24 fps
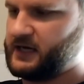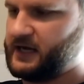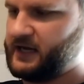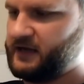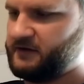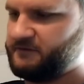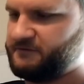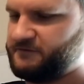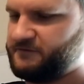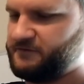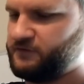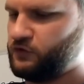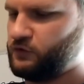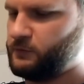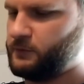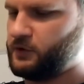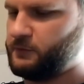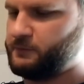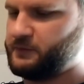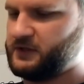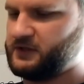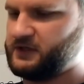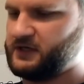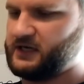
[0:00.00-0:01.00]
I have full
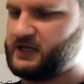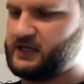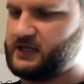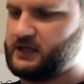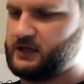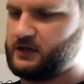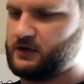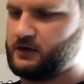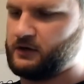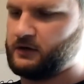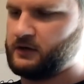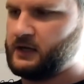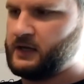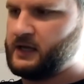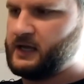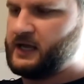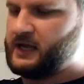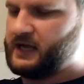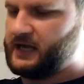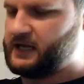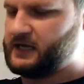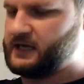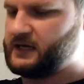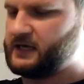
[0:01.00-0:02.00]
mobility here,
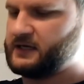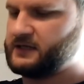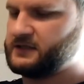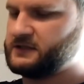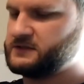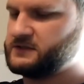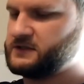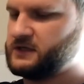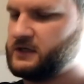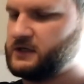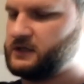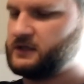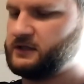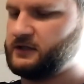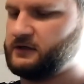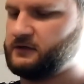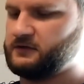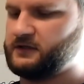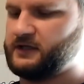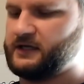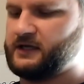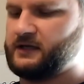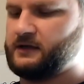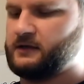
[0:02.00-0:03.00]
and
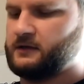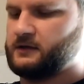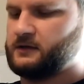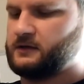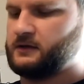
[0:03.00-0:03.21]
clearly